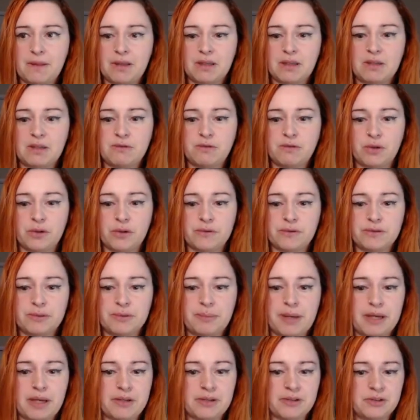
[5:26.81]
evolve
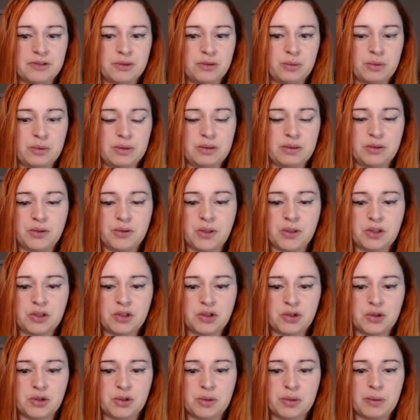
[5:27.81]
spell, so not
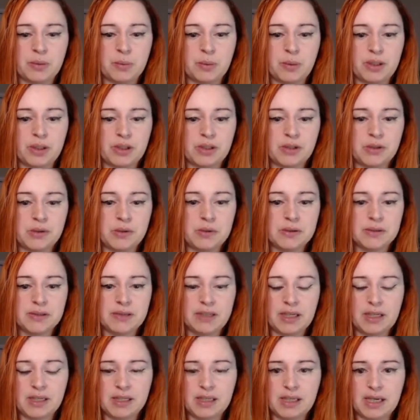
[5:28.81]
sure we want to use
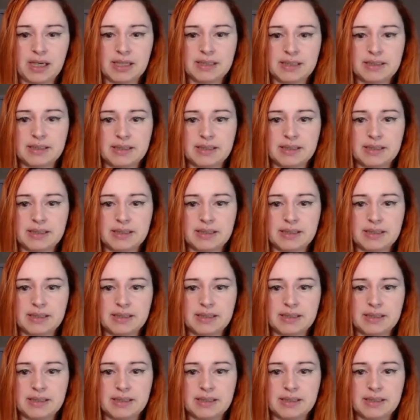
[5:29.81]
that yet.